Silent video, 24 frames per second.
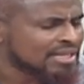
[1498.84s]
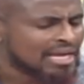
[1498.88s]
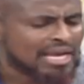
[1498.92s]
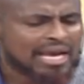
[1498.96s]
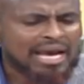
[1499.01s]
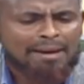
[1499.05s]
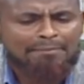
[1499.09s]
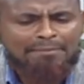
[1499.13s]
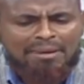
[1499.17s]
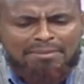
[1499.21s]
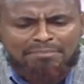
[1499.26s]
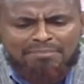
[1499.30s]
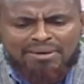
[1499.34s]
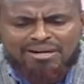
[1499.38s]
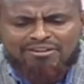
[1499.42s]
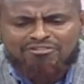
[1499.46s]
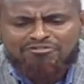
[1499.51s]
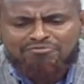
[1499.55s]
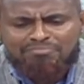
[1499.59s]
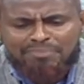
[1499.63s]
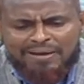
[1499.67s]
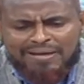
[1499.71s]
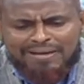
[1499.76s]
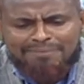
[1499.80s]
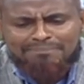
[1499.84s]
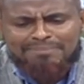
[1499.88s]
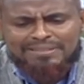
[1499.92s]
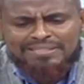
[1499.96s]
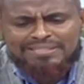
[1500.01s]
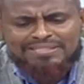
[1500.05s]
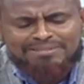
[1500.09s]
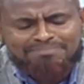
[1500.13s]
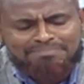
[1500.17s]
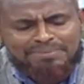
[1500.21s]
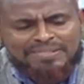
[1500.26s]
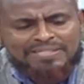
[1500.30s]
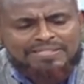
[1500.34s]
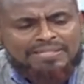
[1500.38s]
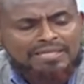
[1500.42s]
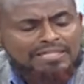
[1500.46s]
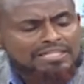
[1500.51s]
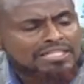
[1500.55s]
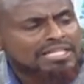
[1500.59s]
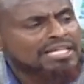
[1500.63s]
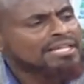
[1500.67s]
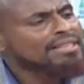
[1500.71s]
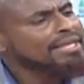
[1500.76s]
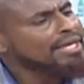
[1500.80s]
A member of parliament
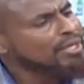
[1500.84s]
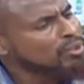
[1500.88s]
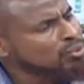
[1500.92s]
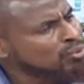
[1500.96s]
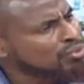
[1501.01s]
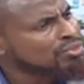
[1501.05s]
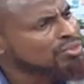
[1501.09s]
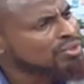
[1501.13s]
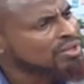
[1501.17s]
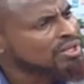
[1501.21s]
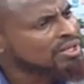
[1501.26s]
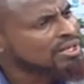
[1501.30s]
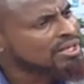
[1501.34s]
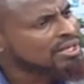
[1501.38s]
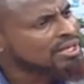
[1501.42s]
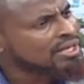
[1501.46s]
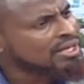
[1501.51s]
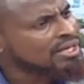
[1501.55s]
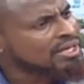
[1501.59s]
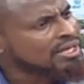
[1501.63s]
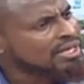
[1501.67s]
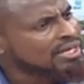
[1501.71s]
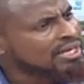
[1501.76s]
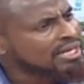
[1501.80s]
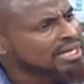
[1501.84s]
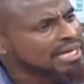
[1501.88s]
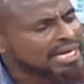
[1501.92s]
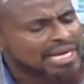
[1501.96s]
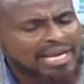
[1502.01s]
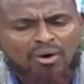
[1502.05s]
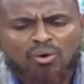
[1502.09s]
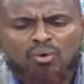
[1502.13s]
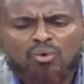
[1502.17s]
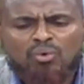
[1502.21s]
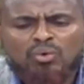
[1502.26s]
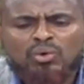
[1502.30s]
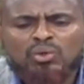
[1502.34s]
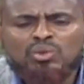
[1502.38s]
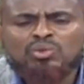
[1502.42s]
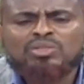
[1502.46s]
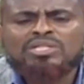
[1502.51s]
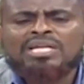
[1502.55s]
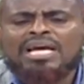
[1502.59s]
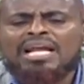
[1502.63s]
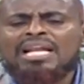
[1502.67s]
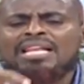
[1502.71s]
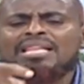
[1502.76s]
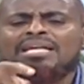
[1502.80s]
representing the youth. Now, you
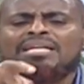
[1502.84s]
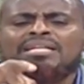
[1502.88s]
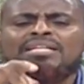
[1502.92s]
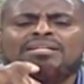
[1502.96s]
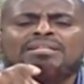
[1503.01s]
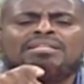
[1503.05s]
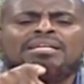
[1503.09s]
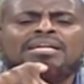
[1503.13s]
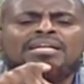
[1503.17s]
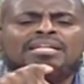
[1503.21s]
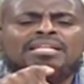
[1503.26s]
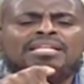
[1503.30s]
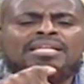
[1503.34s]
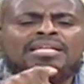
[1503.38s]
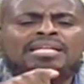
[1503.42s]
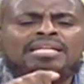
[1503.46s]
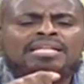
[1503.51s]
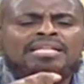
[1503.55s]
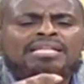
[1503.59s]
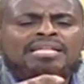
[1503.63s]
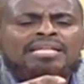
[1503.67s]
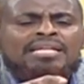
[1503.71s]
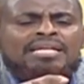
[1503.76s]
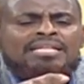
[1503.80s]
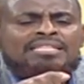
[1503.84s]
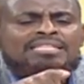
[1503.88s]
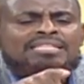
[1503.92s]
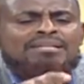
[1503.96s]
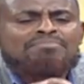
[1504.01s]
tell the Esther